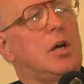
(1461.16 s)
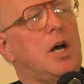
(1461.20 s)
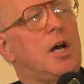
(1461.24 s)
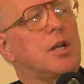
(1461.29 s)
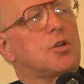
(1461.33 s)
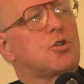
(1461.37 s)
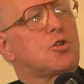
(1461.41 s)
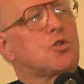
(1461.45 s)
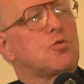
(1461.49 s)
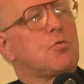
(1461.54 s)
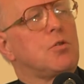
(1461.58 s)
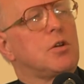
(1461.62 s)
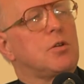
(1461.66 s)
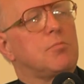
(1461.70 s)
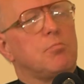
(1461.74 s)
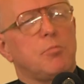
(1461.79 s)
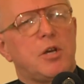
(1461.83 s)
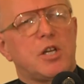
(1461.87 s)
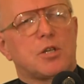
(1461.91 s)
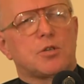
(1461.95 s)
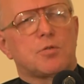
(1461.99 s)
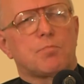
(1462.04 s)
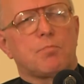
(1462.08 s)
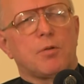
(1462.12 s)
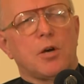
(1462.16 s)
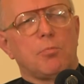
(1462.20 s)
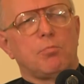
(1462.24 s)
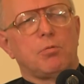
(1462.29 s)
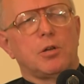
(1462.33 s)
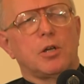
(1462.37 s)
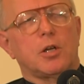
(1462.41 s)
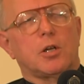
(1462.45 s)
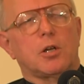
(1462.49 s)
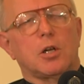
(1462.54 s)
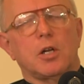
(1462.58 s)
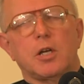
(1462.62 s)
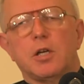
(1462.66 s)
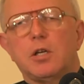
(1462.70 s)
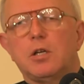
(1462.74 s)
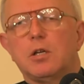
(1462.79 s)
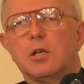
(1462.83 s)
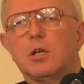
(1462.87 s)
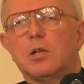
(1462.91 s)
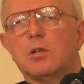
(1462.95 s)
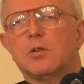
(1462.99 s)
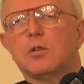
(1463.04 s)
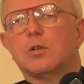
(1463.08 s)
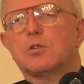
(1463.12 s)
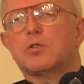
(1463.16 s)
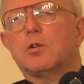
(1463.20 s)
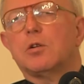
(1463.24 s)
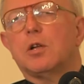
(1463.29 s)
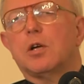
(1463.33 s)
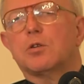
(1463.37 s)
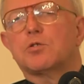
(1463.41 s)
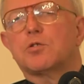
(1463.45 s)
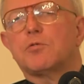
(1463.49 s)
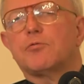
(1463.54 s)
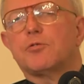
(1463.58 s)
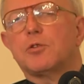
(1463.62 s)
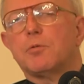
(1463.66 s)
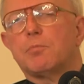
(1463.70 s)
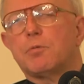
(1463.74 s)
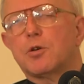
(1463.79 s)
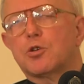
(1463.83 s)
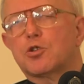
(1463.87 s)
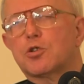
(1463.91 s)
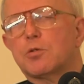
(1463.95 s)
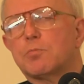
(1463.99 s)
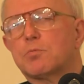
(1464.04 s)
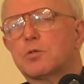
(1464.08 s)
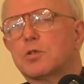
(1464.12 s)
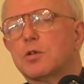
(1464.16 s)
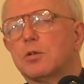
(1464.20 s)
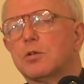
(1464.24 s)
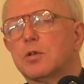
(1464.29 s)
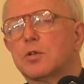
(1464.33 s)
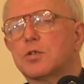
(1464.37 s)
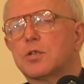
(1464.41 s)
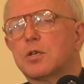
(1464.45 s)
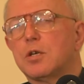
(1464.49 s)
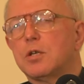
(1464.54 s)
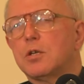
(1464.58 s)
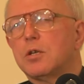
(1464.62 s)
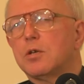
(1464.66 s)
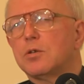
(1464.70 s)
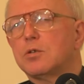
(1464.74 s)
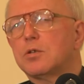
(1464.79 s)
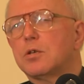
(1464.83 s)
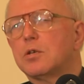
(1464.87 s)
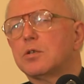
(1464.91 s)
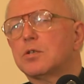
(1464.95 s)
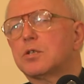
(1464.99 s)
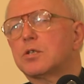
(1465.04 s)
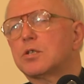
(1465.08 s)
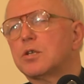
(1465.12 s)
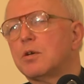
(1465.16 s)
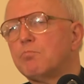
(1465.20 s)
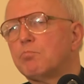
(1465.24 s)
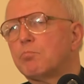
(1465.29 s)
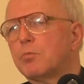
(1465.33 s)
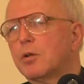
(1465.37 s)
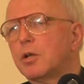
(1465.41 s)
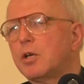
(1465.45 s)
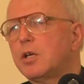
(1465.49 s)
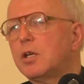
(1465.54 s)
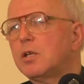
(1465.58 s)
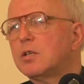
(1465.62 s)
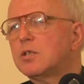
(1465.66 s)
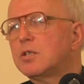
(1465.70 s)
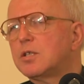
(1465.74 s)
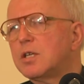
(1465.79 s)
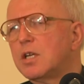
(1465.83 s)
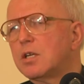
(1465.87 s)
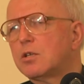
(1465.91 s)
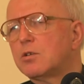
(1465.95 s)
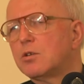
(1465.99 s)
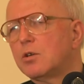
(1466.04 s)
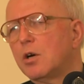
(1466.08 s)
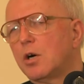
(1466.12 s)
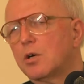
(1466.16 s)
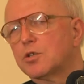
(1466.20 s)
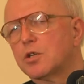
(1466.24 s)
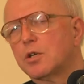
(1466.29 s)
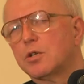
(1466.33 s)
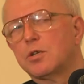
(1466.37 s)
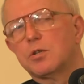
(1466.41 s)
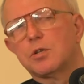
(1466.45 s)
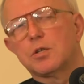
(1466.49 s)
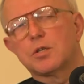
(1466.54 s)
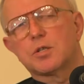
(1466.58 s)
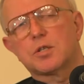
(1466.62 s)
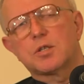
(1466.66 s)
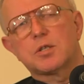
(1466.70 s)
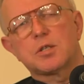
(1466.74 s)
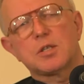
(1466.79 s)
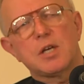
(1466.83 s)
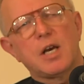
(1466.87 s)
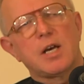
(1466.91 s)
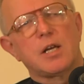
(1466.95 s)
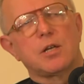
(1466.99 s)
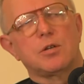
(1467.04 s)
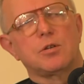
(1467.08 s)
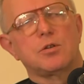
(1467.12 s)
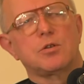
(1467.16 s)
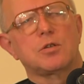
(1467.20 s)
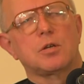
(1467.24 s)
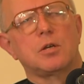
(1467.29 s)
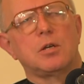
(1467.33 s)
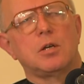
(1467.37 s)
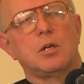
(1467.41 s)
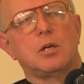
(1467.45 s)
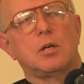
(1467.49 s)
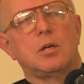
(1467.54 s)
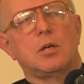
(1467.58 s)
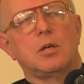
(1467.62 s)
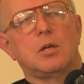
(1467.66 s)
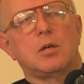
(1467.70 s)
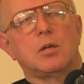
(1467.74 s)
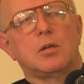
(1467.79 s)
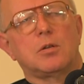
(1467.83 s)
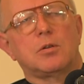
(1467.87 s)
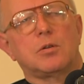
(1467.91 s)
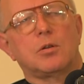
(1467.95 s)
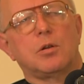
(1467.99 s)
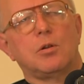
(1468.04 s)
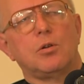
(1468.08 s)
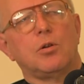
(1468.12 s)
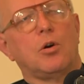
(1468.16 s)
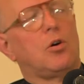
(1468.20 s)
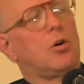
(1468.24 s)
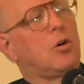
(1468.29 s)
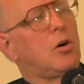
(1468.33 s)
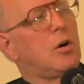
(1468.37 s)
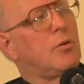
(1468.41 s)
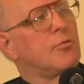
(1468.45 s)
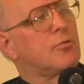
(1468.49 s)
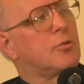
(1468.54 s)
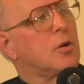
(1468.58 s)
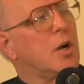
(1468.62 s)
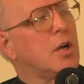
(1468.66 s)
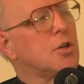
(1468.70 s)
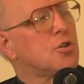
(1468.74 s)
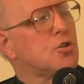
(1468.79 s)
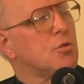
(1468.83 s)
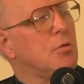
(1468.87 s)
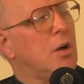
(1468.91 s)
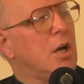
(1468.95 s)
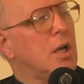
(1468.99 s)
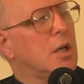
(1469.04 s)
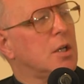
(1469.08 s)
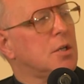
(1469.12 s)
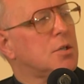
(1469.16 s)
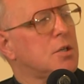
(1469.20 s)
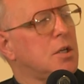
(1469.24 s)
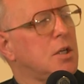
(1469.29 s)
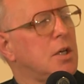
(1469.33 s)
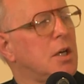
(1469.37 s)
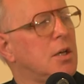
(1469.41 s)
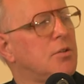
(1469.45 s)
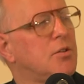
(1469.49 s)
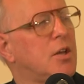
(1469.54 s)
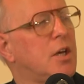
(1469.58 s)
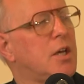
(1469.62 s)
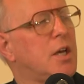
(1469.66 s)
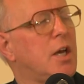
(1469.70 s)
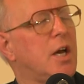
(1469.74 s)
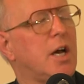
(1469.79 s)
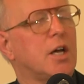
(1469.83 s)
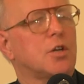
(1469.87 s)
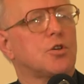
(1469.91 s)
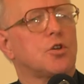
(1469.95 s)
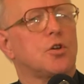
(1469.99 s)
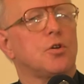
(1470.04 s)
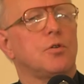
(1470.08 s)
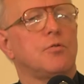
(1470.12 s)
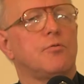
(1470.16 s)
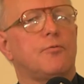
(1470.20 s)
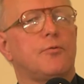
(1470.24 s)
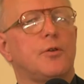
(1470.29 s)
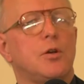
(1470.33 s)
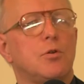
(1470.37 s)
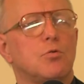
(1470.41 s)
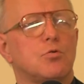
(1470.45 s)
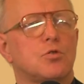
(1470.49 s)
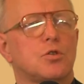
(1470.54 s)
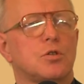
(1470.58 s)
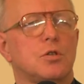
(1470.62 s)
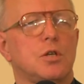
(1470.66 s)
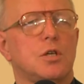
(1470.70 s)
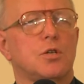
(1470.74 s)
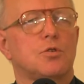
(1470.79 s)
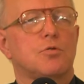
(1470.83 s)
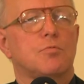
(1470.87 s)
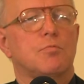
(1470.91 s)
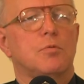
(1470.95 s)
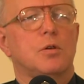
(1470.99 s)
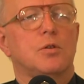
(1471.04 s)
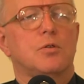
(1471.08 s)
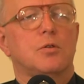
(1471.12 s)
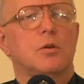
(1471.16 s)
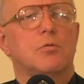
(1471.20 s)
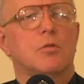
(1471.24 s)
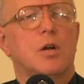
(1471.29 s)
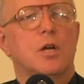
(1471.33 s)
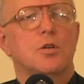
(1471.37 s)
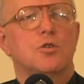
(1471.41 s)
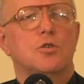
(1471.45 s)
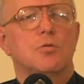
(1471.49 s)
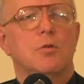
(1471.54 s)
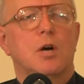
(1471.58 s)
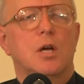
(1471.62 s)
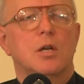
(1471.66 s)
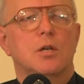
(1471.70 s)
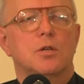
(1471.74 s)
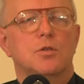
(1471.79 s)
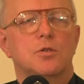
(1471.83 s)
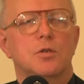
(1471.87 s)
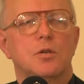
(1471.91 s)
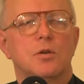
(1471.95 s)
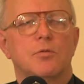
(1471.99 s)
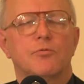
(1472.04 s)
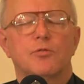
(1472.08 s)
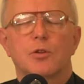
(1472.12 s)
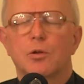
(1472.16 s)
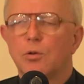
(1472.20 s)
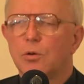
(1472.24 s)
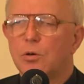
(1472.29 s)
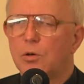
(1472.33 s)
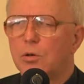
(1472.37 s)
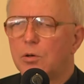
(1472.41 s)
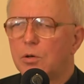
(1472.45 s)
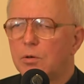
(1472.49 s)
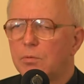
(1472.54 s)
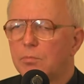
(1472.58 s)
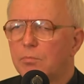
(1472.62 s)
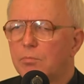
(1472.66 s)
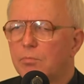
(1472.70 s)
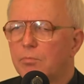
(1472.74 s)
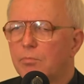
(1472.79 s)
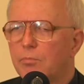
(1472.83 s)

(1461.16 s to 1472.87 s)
had to admit publicly that a lot of the bishops at the Synod simply did not understand the law of graduality, and they had confused it with the graduality of the law.